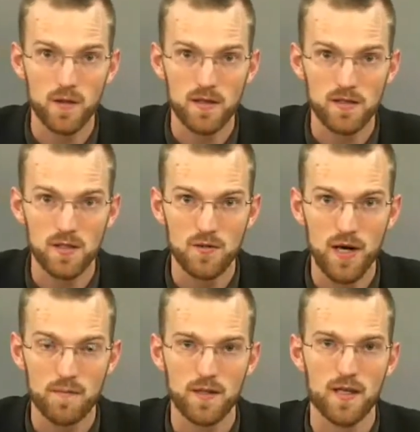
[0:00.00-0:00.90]
buttons to new
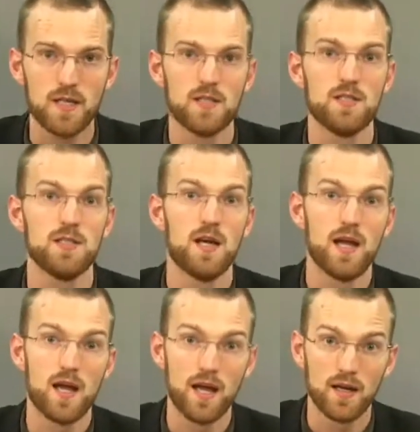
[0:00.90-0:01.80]
applications
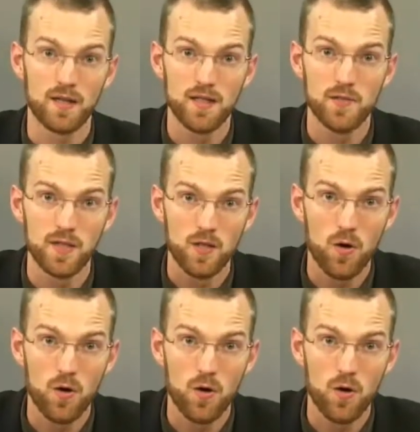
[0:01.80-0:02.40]
and continuing